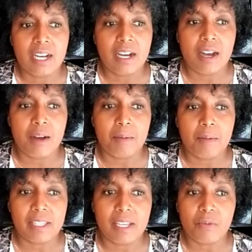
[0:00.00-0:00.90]

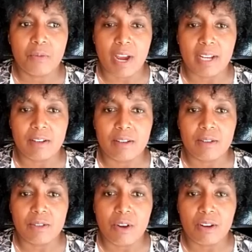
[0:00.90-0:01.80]
I think
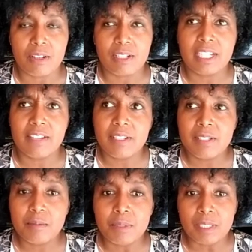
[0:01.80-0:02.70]
writers are given
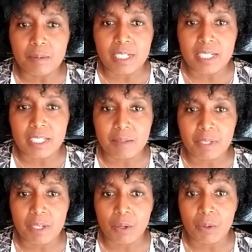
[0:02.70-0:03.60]
some liberties to
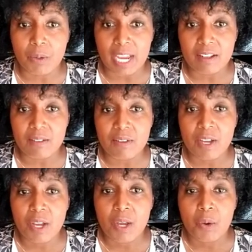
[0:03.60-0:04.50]
be creative,
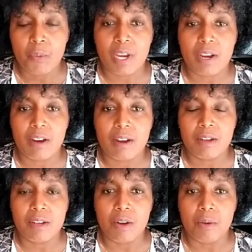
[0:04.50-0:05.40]
where,
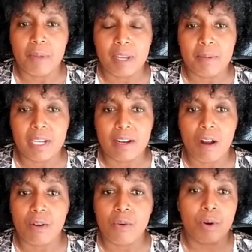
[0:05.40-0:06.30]
maybe in
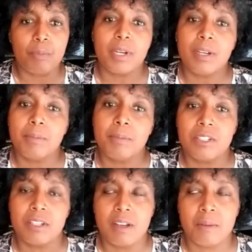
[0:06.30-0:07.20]
our corporate
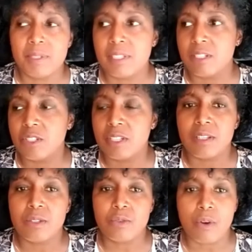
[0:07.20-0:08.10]

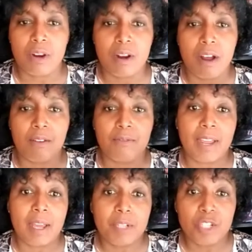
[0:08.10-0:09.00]
positions or in our
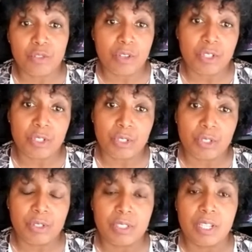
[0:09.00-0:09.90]
family
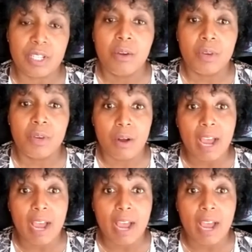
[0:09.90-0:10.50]
structures, we